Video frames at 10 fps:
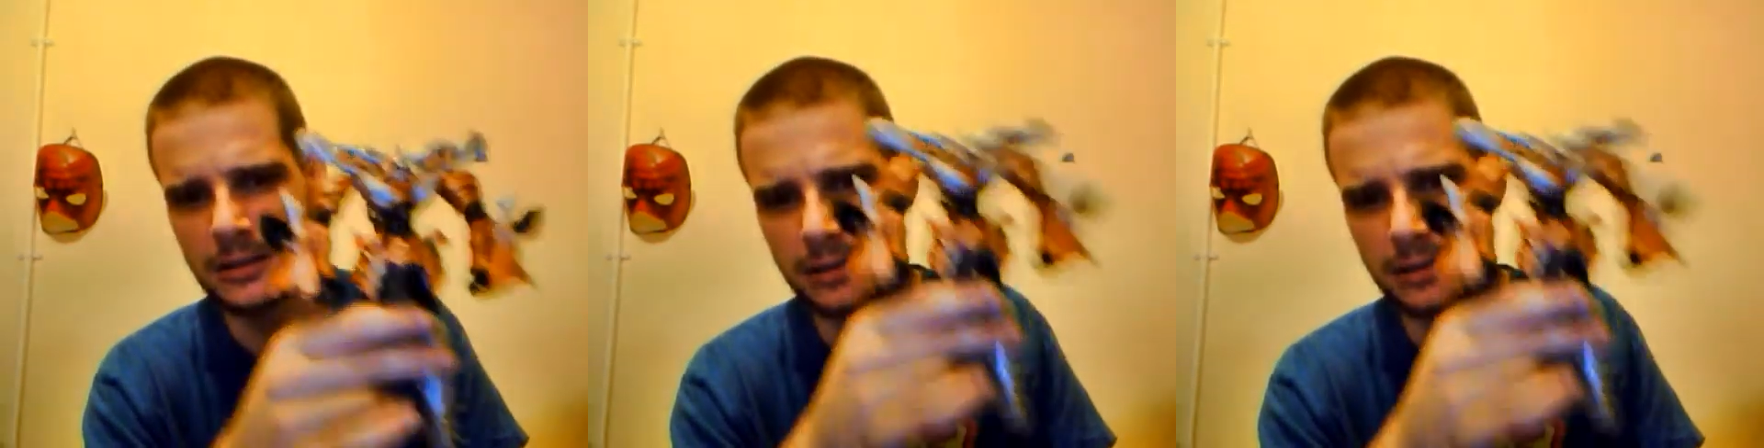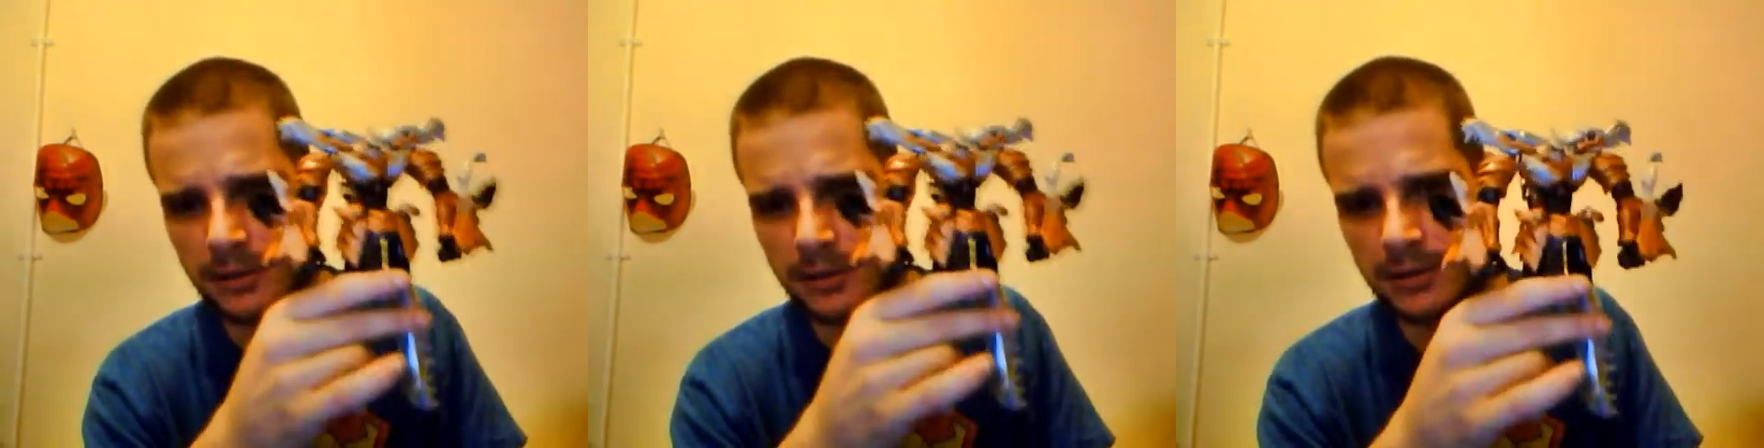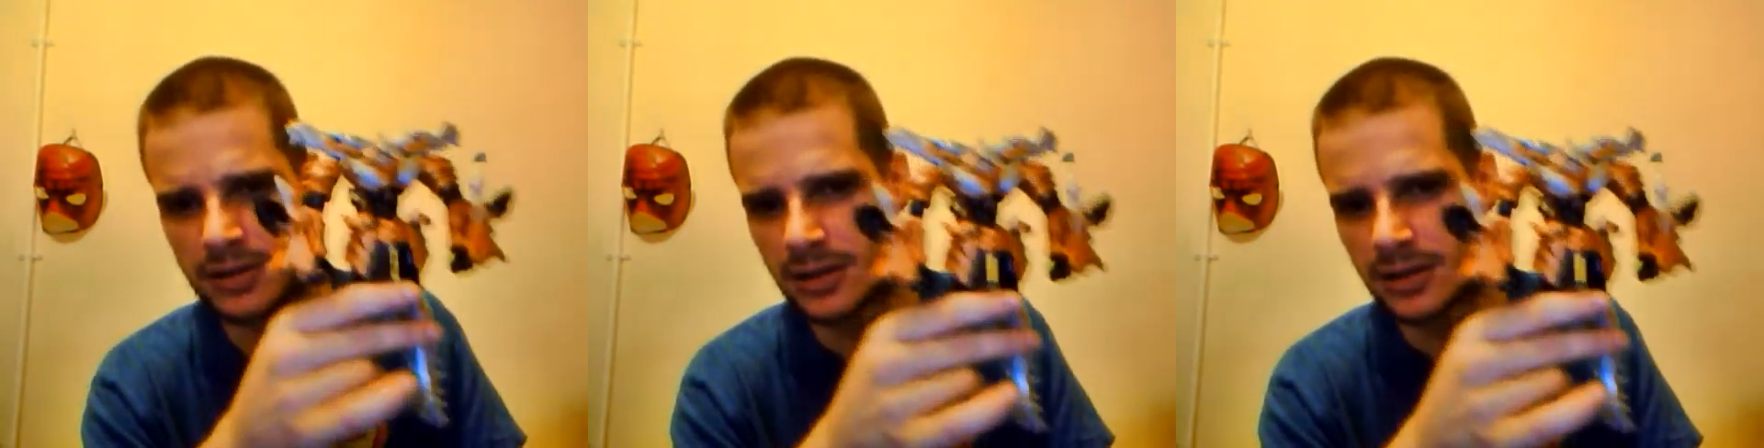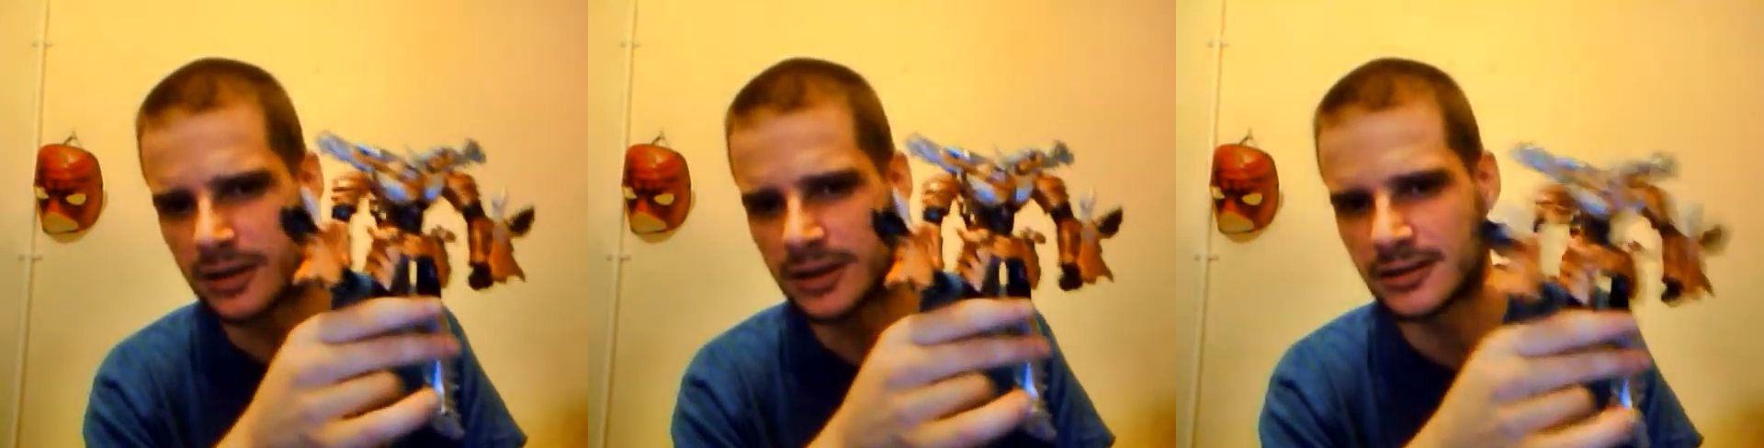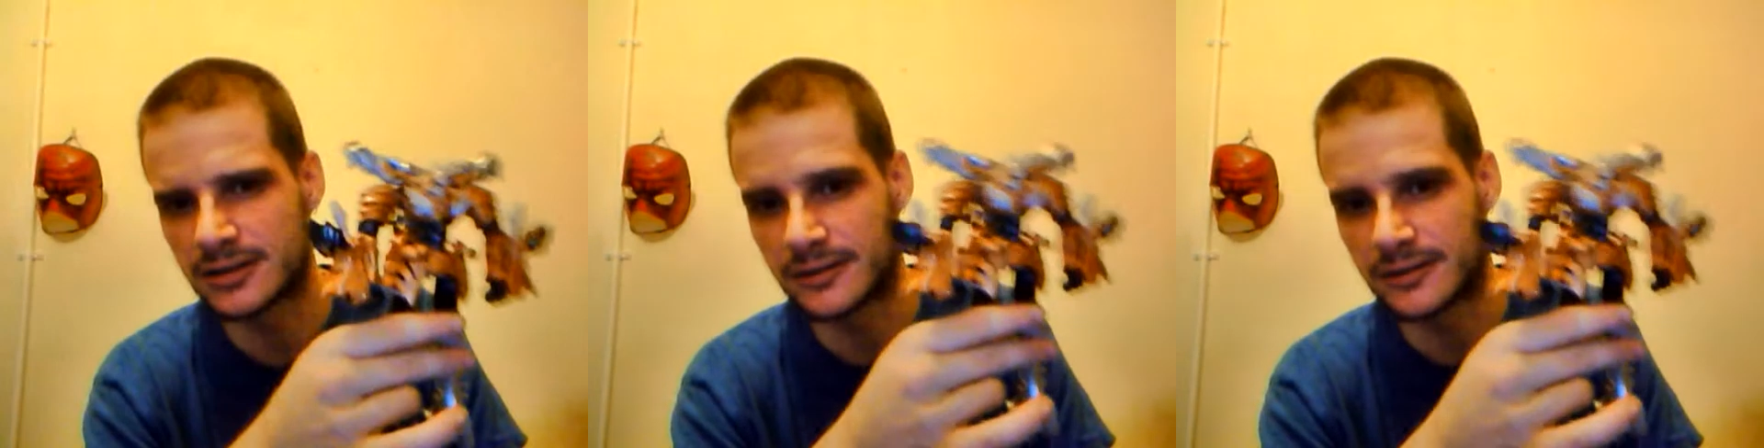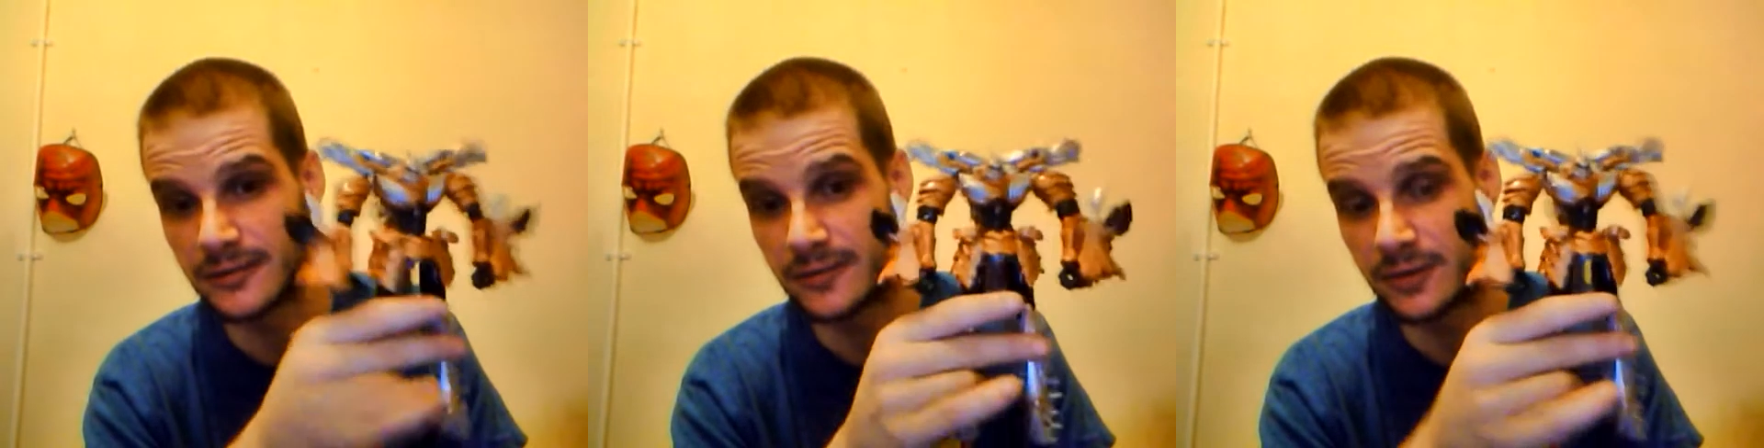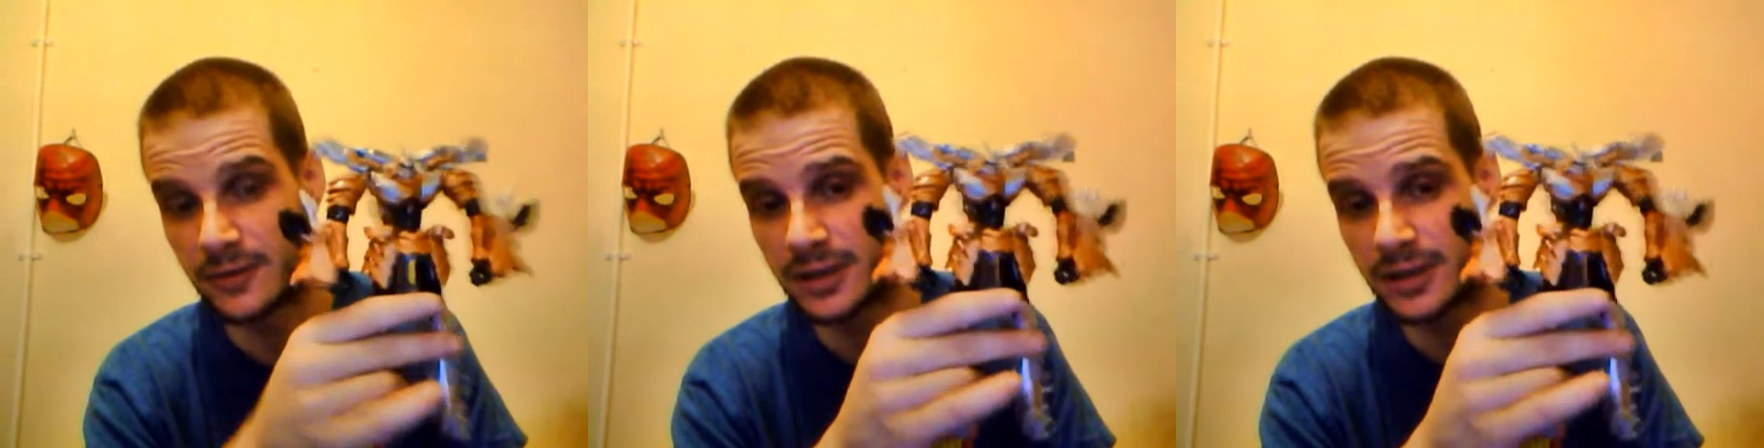like the Generations,
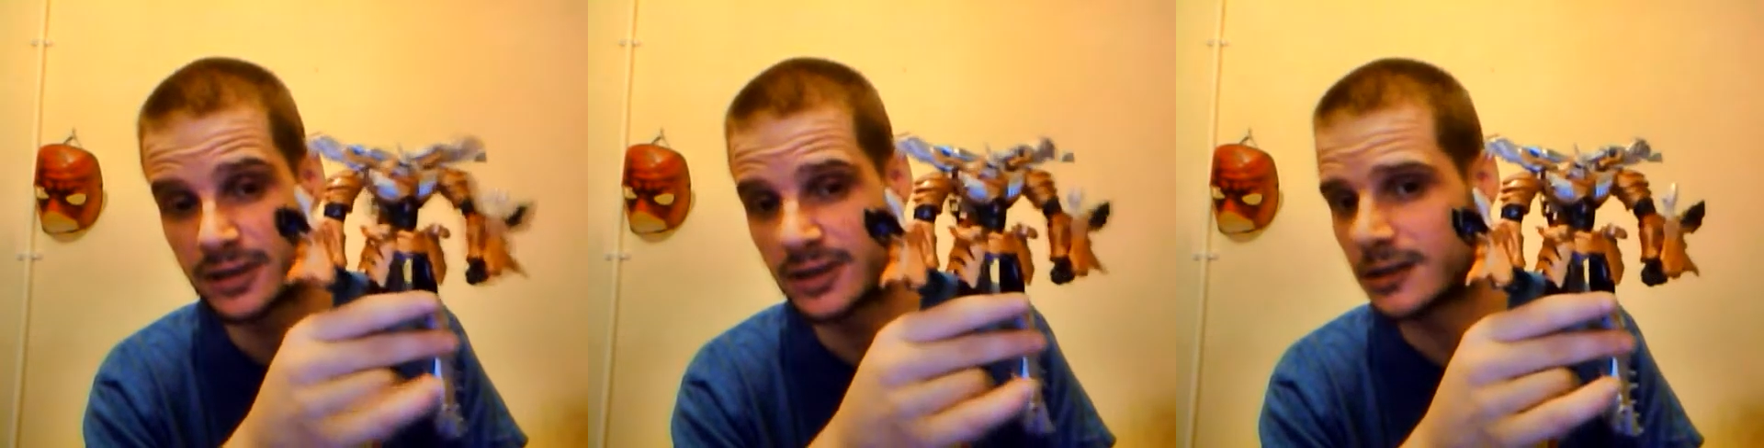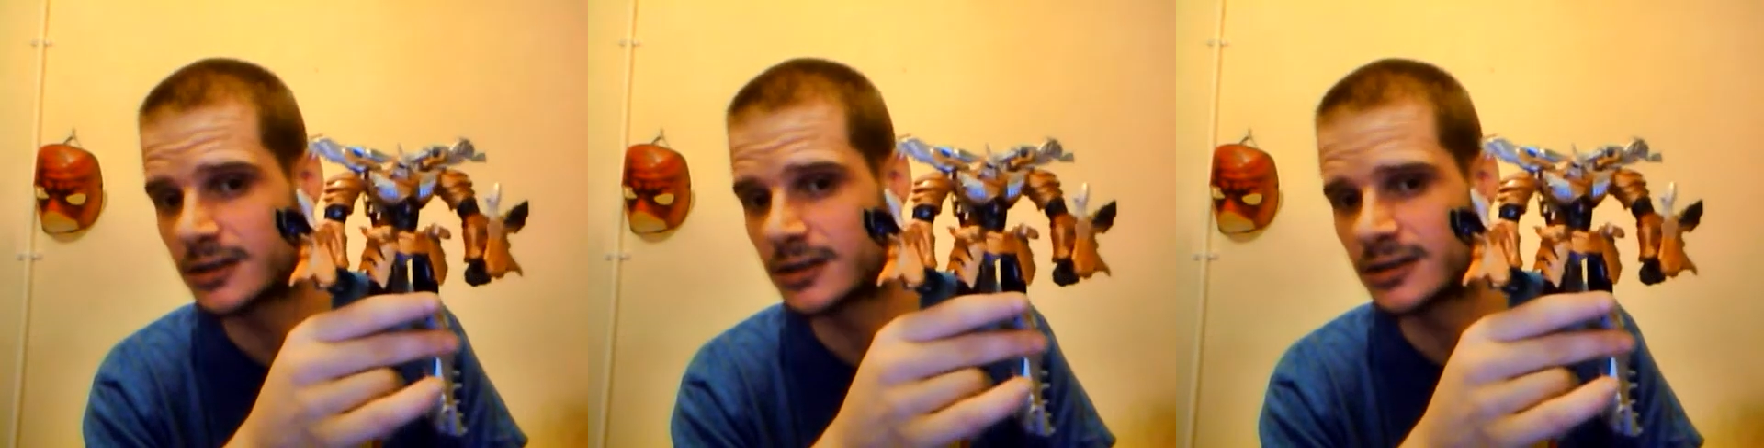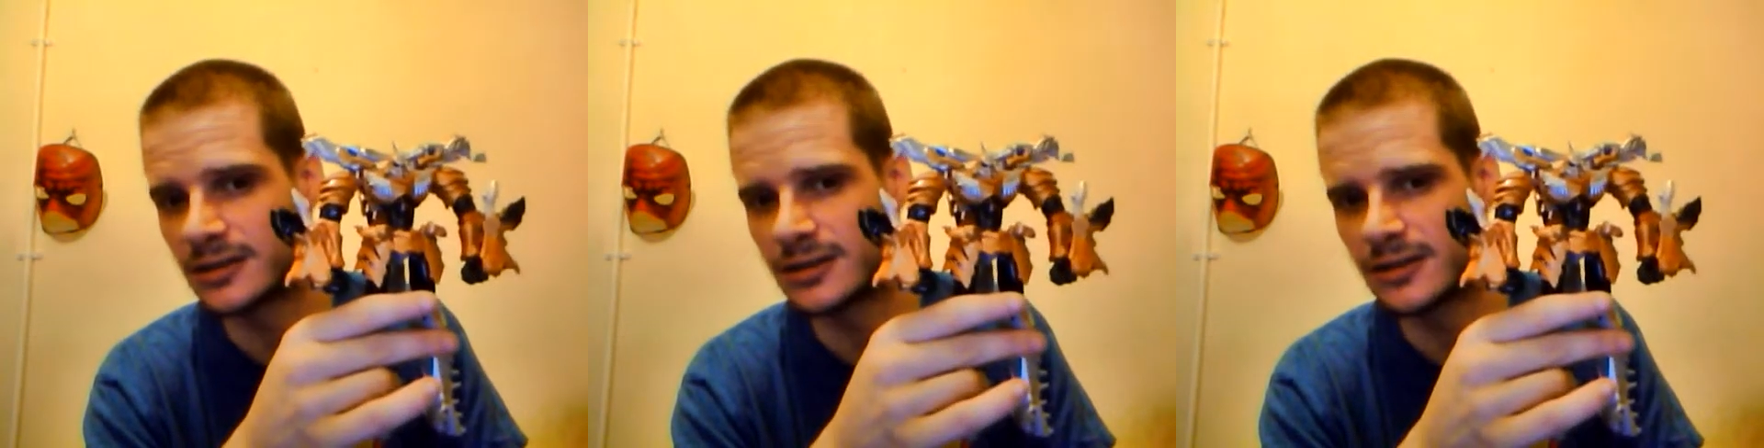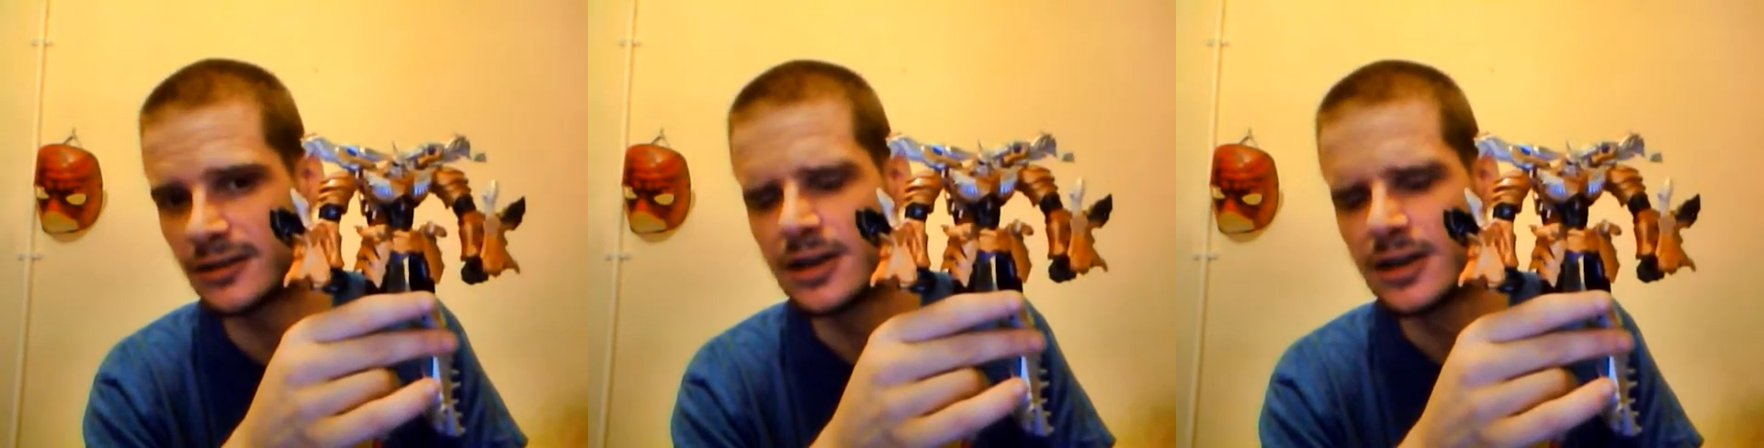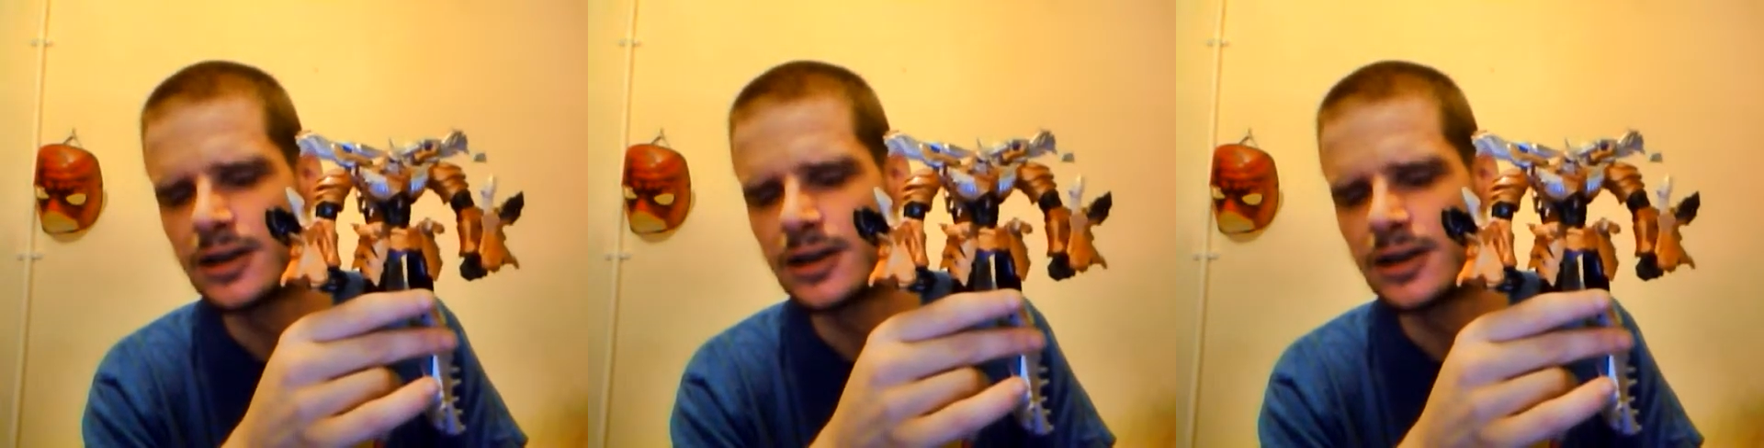Voyagers and Deluxes and stuff,